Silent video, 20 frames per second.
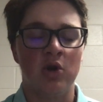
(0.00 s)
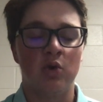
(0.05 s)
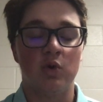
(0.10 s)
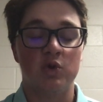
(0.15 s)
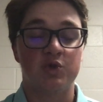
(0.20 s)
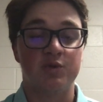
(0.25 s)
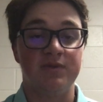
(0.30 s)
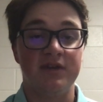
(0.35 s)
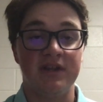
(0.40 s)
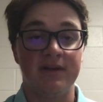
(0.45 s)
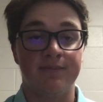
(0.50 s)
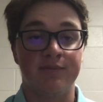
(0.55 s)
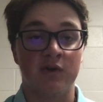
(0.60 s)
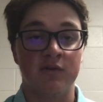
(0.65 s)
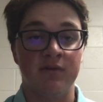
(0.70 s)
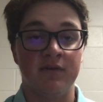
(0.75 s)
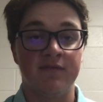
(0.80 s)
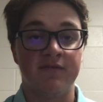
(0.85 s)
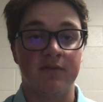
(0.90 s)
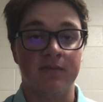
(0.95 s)
which would be an
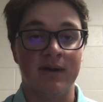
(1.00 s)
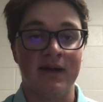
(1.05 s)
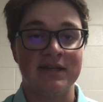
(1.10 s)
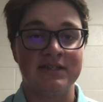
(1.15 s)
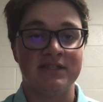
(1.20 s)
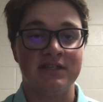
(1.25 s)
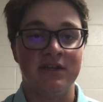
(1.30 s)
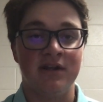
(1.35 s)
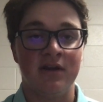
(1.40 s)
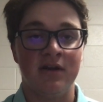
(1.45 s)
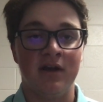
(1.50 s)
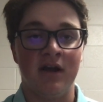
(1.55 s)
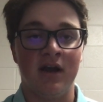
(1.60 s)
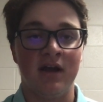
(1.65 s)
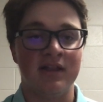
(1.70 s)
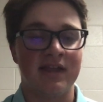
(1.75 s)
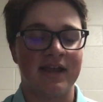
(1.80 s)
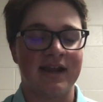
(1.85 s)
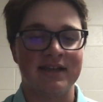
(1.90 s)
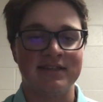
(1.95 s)
improvement from last
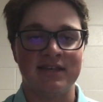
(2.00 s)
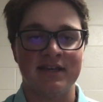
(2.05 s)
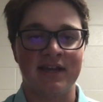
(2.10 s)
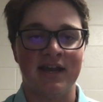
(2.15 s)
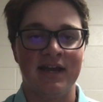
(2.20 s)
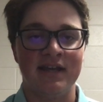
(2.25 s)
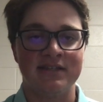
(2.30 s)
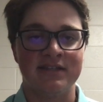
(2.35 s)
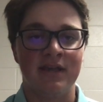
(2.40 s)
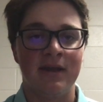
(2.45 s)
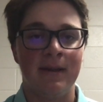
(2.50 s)
year. Like I said, guys,